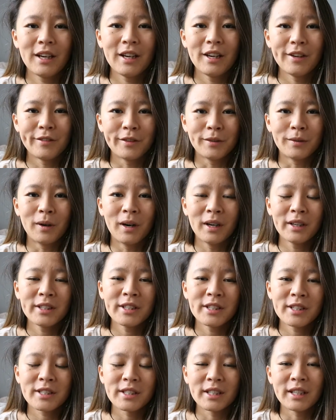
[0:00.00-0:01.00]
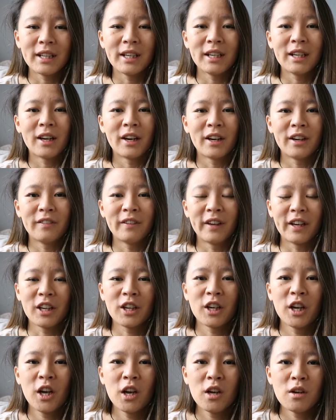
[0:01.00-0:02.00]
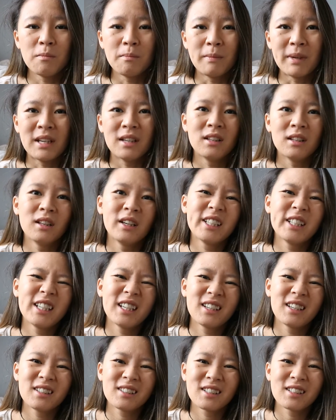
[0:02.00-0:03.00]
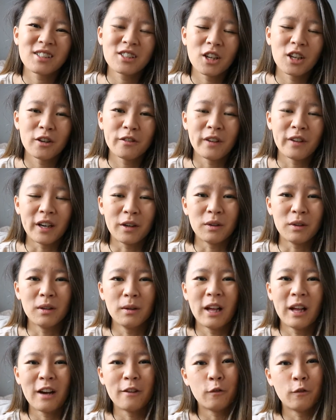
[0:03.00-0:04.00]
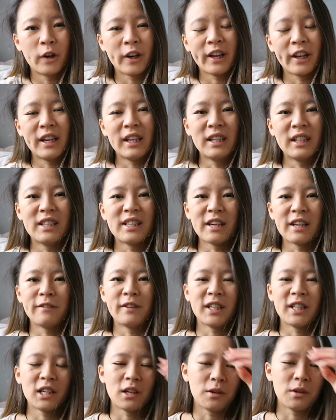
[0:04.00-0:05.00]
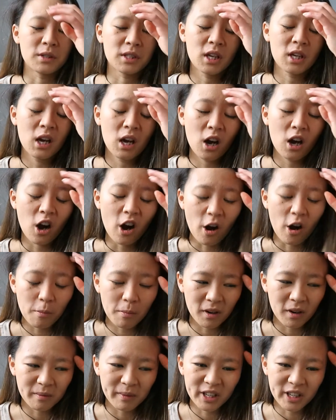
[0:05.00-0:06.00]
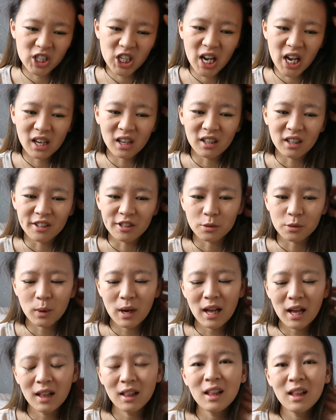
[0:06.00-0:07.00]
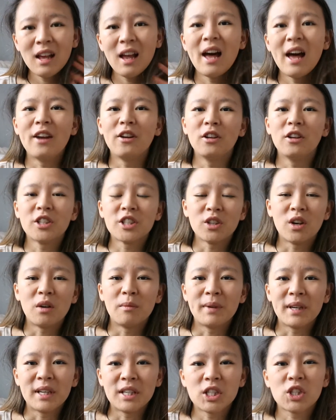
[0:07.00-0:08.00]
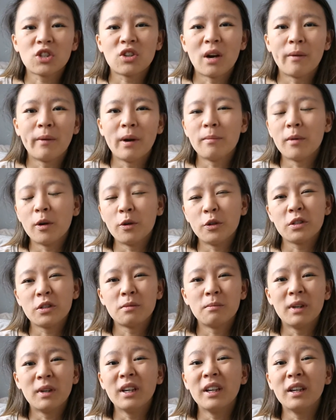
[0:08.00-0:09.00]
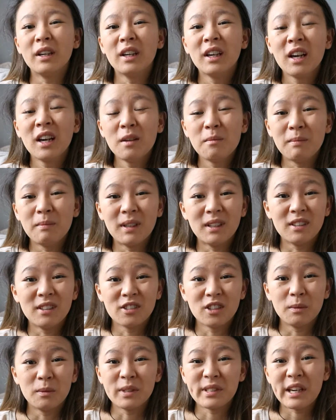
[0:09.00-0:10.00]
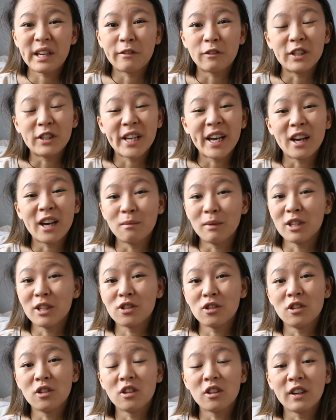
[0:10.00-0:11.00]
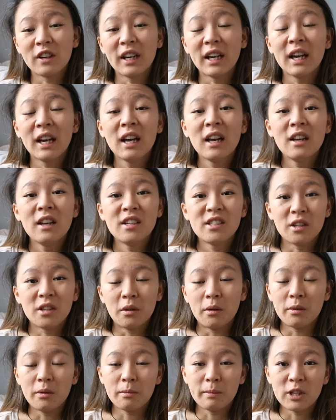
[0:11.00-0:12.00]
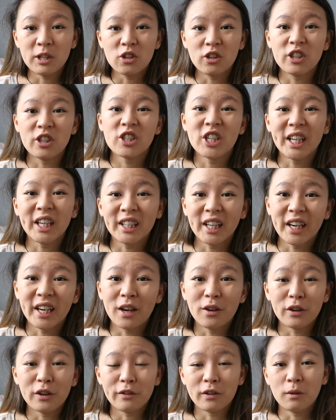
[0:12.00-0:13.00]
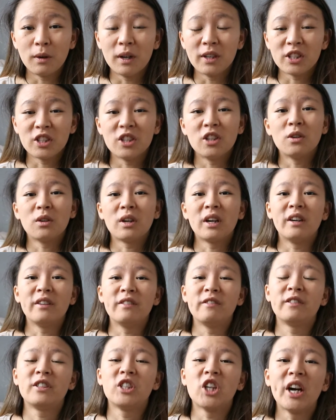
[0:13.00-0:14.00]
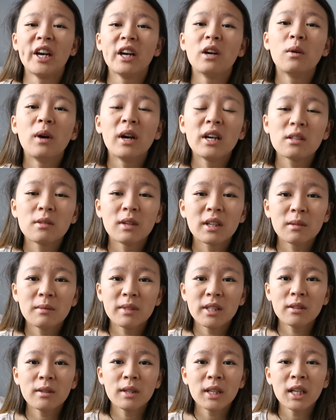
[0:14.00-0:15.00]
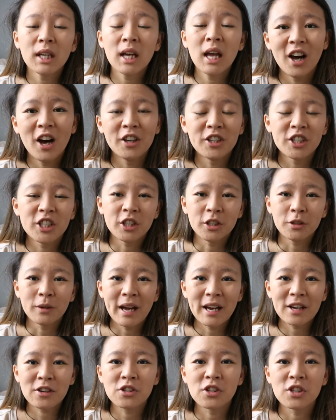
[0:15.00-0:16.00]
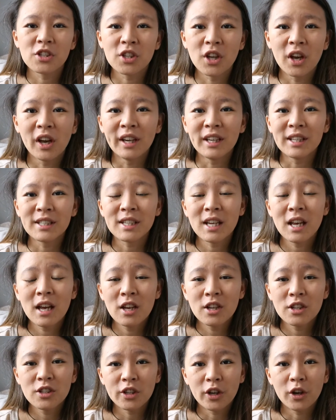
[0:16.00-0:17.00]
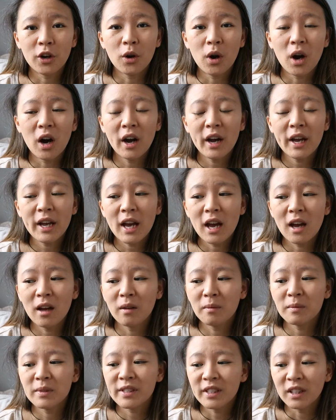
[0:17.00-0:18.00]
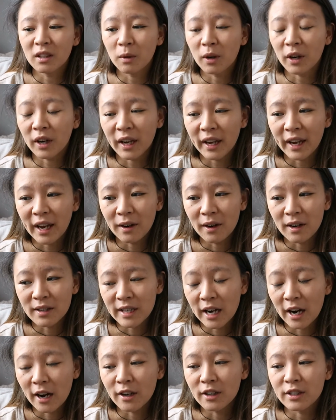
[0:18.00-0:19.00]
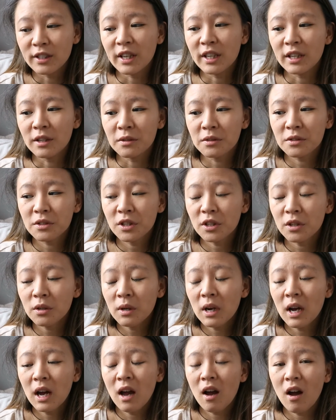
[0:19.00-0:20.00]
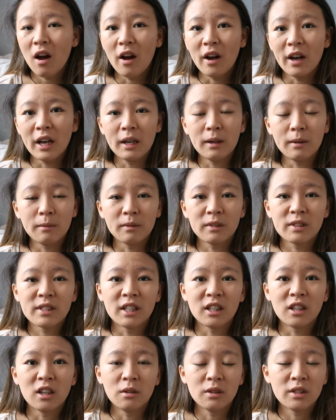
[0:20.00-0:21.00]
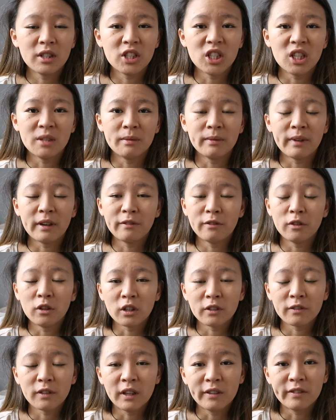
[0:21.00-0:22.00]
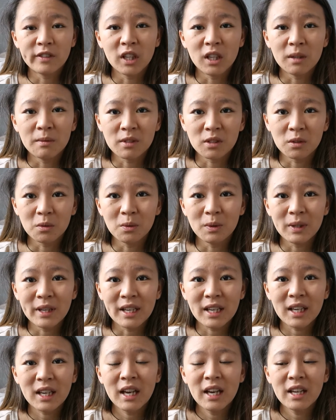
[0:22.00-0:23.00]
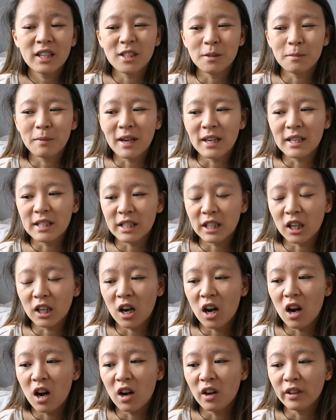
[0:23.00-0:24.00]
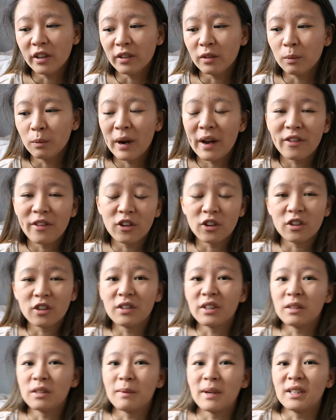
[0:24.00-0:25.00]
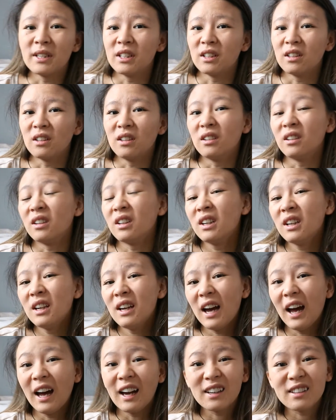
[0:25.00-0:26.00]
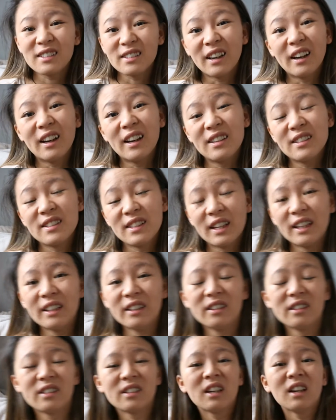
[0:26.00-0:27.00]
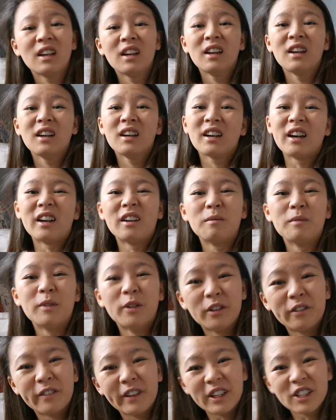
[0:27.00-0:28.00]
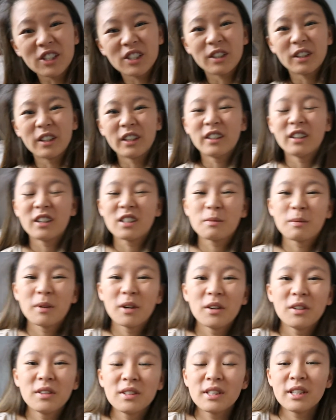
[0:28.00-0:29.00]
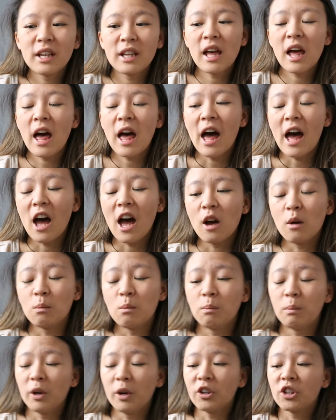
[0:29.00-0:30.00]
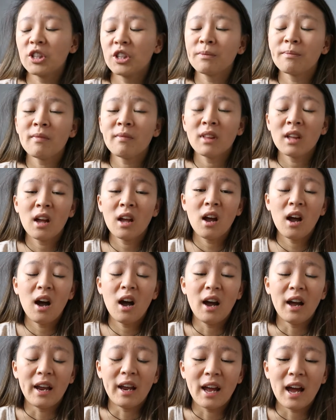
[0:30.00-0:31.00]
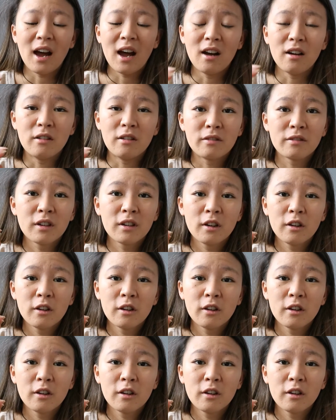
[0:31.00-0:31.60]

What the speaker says: If you want to see kind of like meal ideas and stuff, I will have what I eat in a day videos up on my channel as well, and also on my Instagram I post my meals almost every day on my story, so be sure to check that out if you want to know kind of diet wise what I'm doing. On to exercise. So I am still working out as hard as I used to. I'm still going to the gym about 4 to 5 times a week depending on weather and depending on access and kind of motivation, I suppose. But I have